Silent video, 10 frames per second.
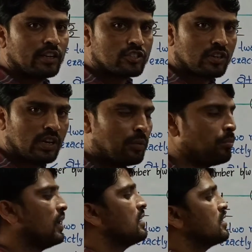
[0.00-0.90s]
rational
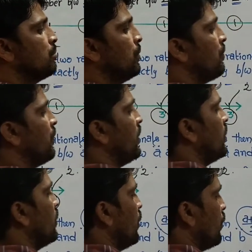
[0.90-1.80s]
numbers
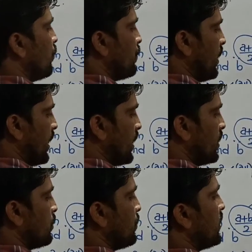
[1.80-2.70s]
between
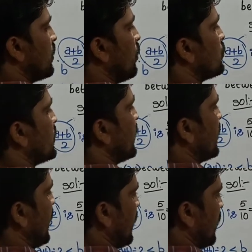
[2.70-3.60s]
500 by 1000 and
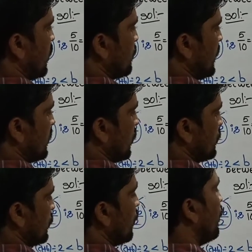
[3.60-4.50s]
900 by
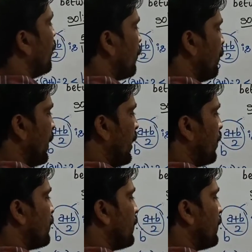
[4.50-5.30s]
1000, where